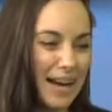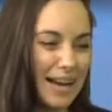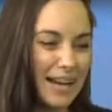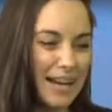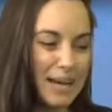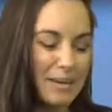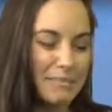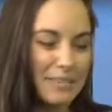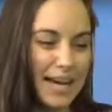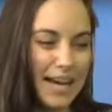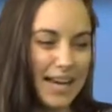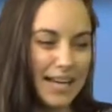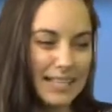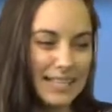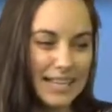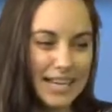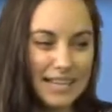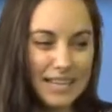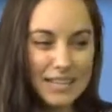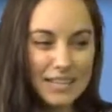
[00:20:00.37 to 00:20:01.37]
am a
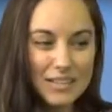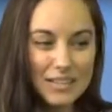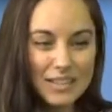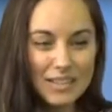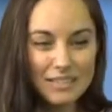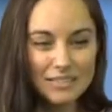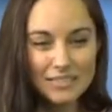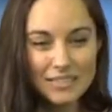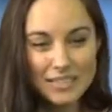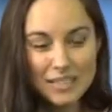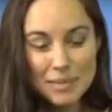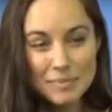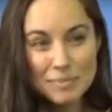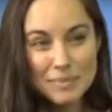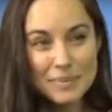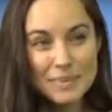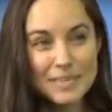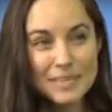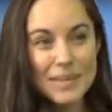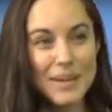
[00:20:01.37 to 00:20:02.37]
tangle of
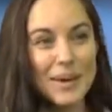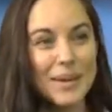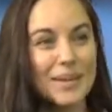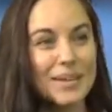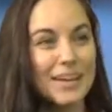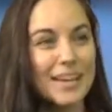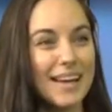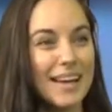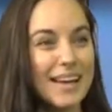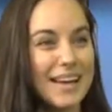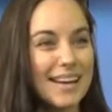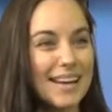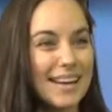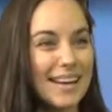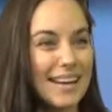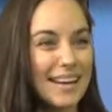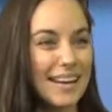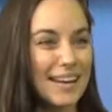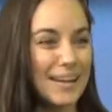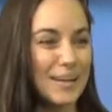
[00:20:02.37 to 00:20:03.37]
limbs
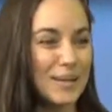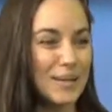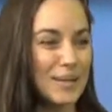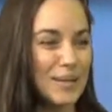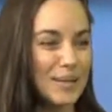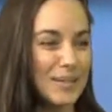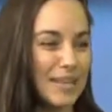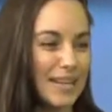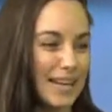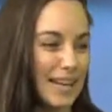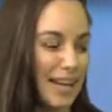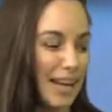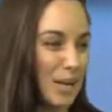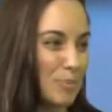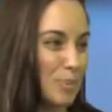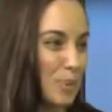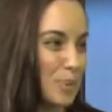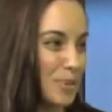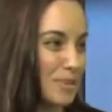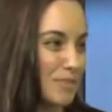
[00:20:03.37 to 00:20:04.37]
online, and I
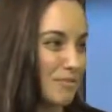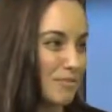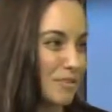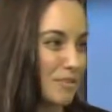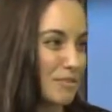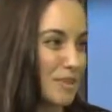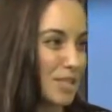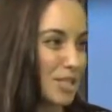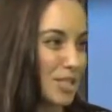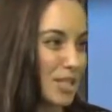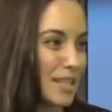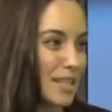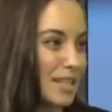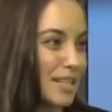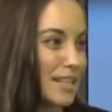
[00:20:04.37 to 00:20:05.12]
post information.